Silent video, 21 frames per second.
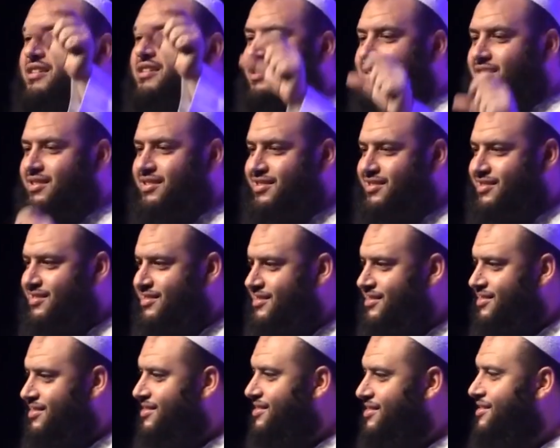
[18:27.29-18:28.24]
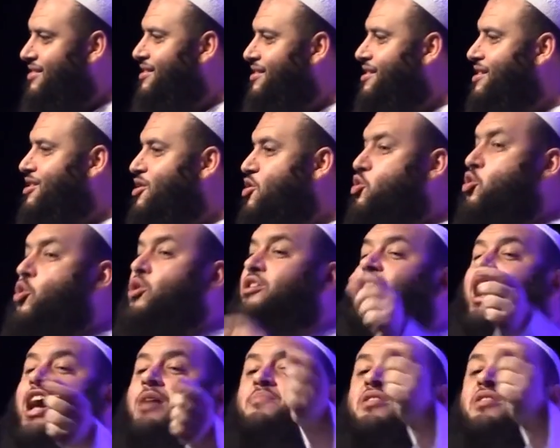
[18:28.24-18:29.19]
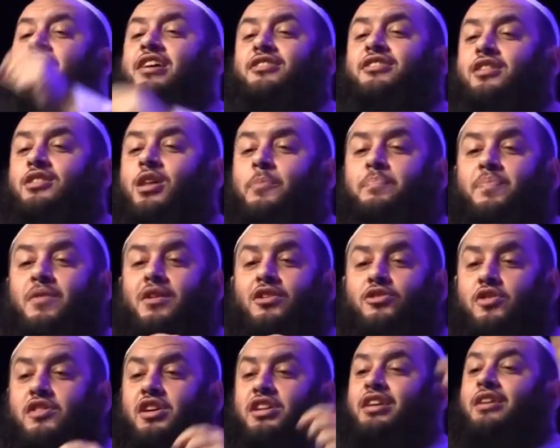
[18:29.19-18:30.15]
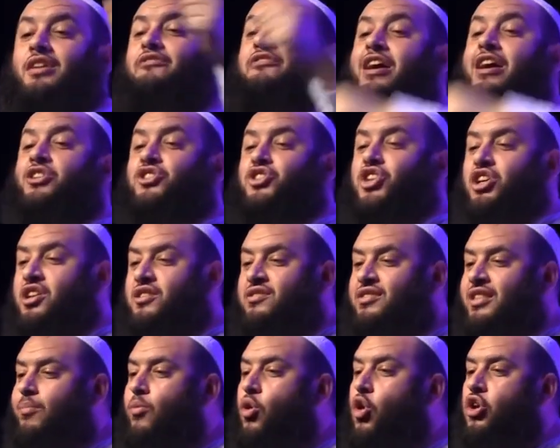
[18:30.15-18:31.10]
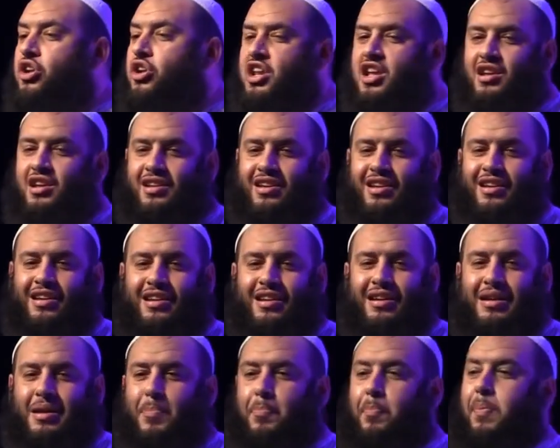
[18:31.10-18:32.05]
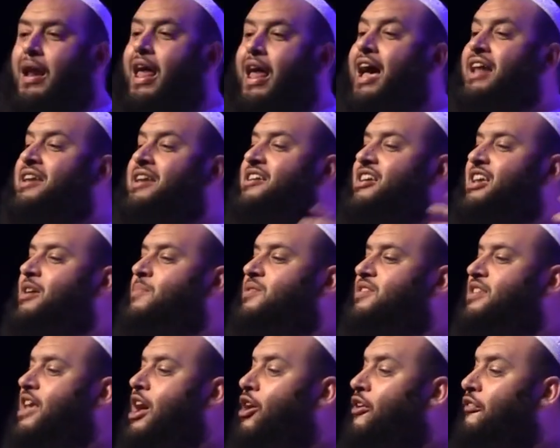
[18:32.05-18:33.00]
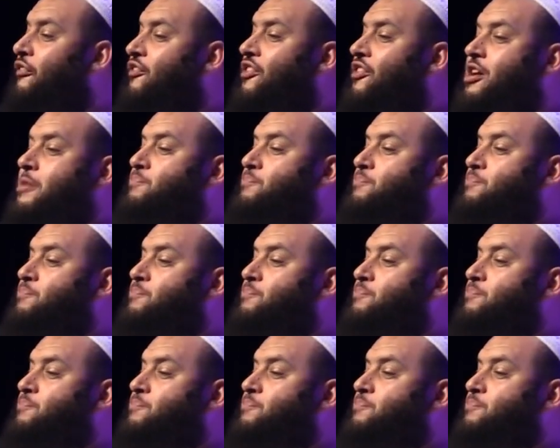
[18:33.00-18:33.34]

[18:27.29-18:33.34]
Who came here to the, to the convention in the morning, planning himself,